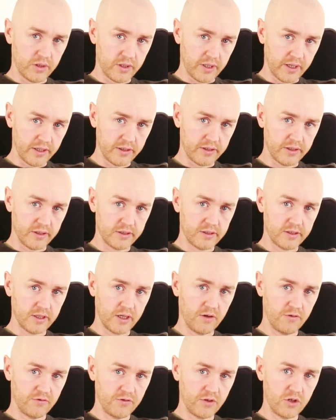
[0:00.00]
authentic
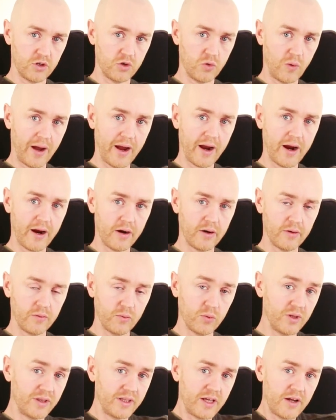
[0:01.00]
self that you are.
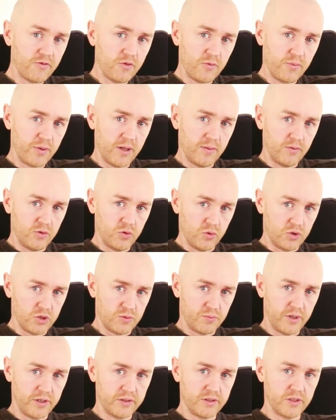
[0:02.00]
Will never be able to
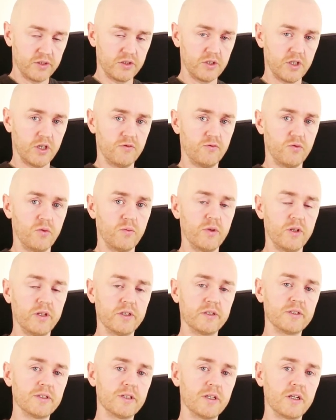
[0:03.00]
express itself when we
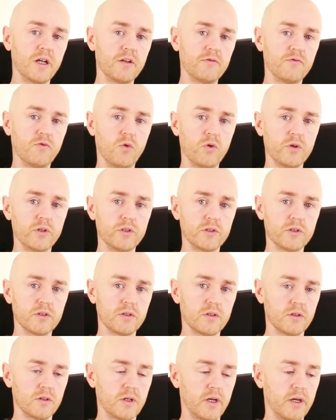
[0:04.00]
listen to that voice.
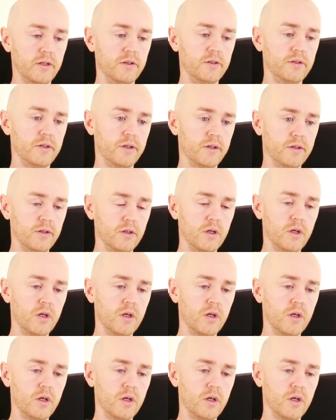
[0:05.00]
And